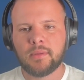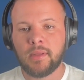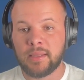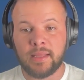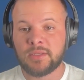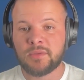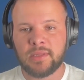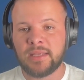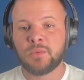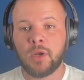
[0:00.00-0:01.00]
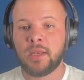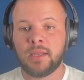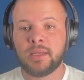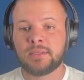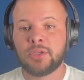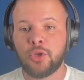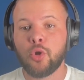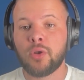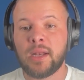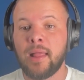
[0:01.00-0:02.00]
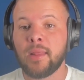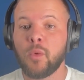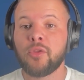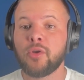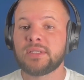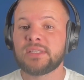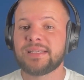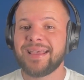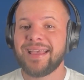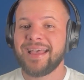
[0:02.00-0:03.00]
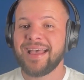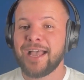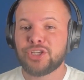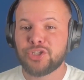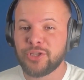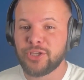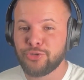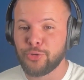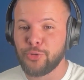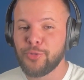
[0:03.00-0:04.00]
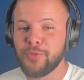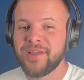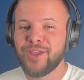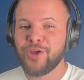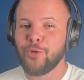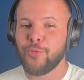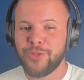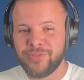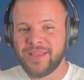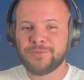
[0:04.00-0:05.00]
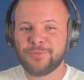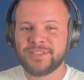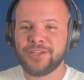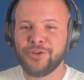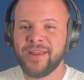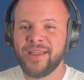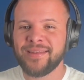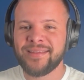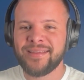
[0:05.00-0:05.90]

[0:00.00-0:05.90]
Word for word: Like that's that's what it is. You're on an island, whether it's actually true or whether that's what's in your head.